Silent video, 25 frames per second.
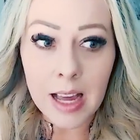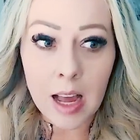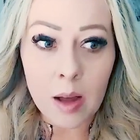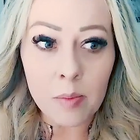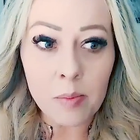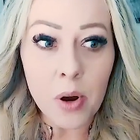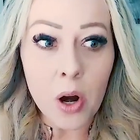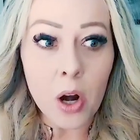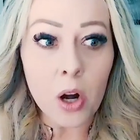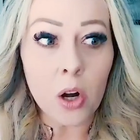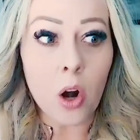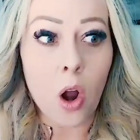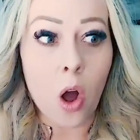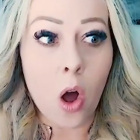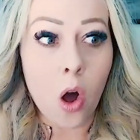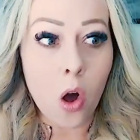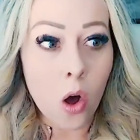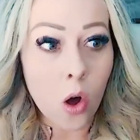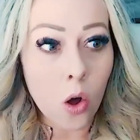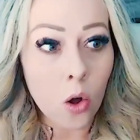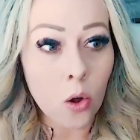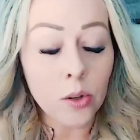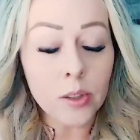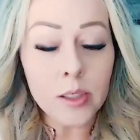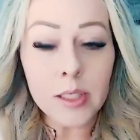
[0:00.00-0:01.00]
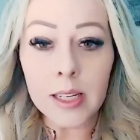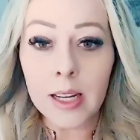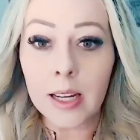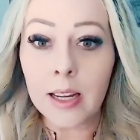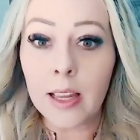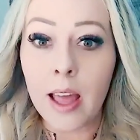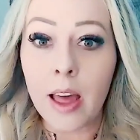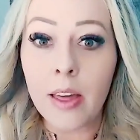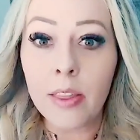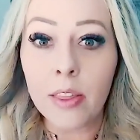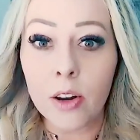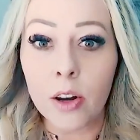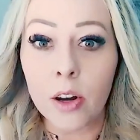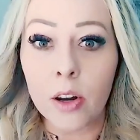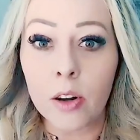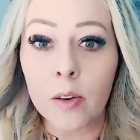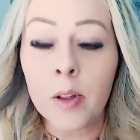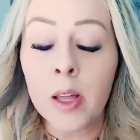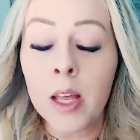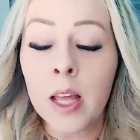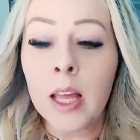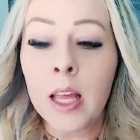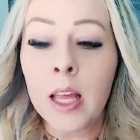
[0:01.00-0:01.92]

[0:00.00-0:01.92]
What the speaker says: that part altogether